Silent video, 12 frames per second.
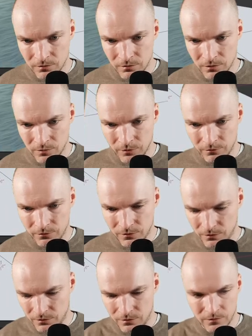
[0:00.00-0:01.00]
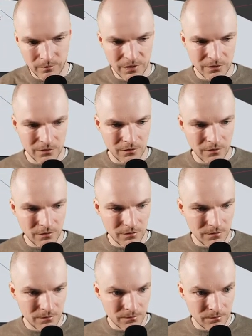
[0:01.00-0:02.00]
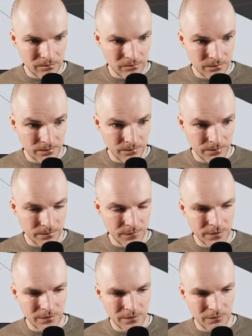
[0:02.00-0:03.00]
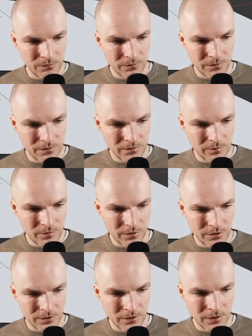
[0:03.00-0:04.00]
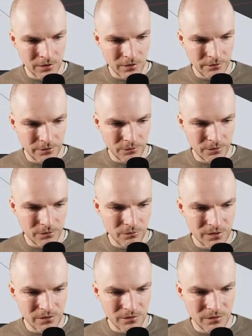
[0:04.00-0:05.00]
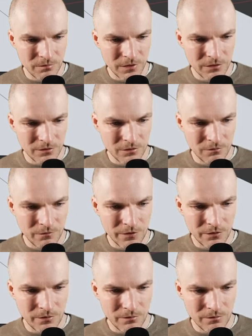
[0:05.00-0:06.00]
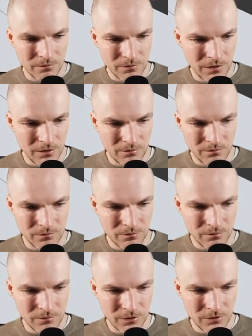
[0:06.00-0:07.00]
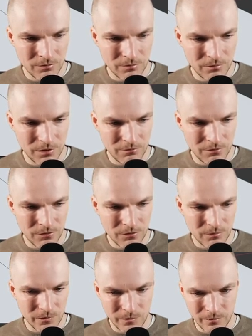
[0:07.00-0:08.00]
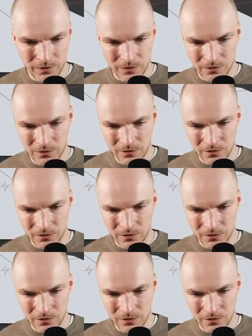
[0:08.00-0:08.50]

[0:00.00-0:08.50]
I believe Z is the best here, because then we'll see the brushing. Although in the render it might not very much be visible, but